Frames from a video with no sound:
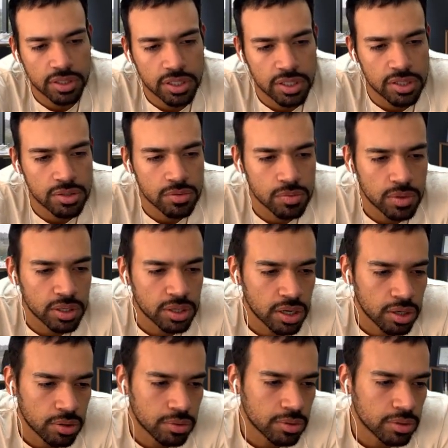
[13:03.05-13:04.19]
in 1
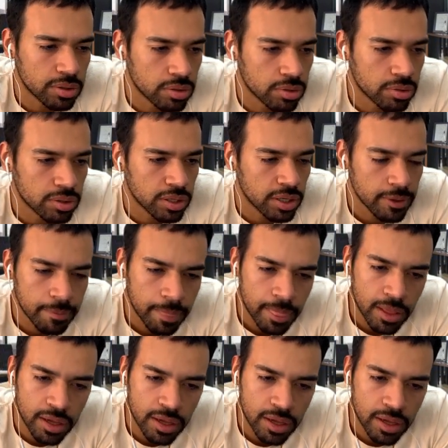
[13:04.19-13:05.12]
hour, okay?